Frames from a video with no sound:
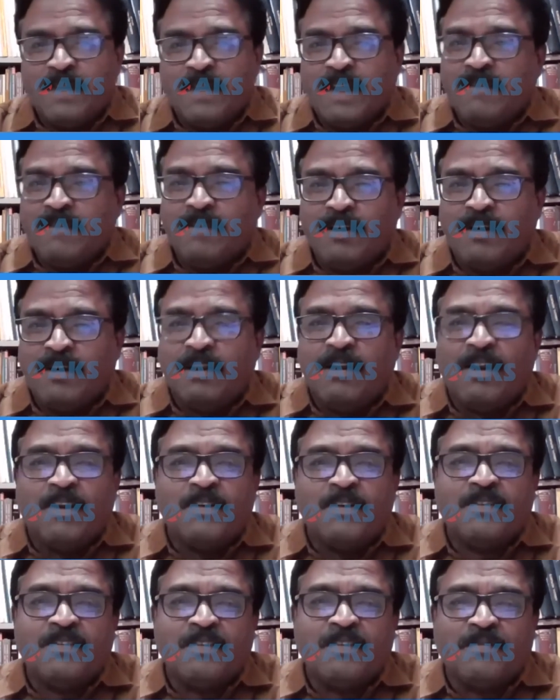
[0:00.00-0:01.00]
we have heard
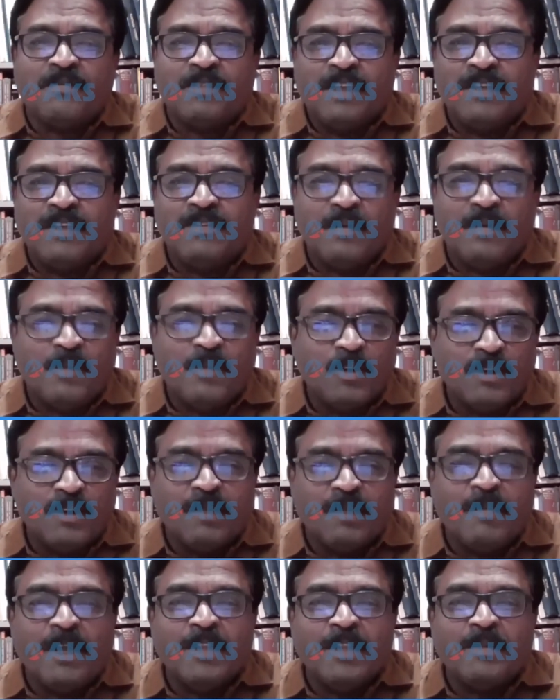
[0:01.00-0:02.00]
lots of things
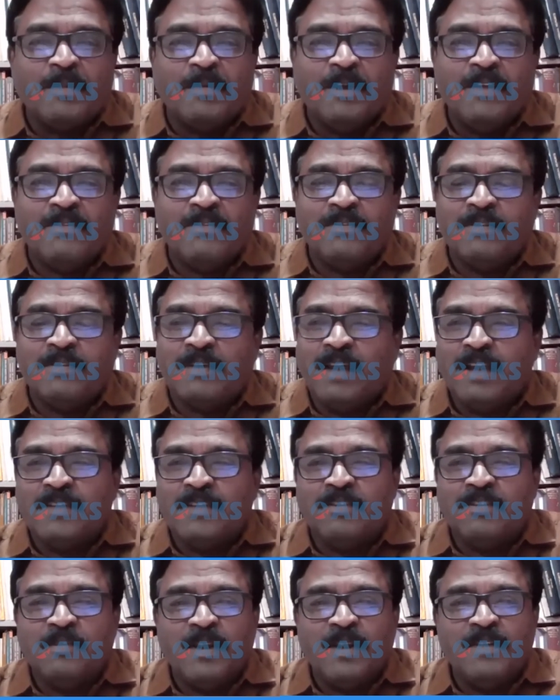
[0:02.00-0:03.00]
about the mathematics
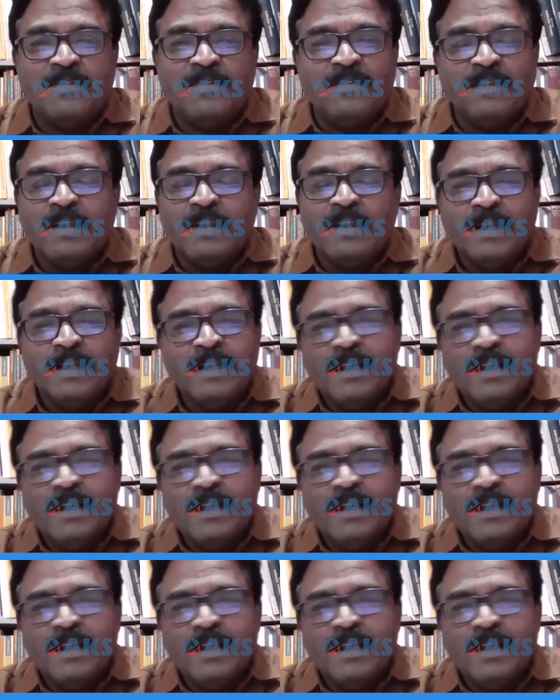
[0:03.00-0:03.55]
achievements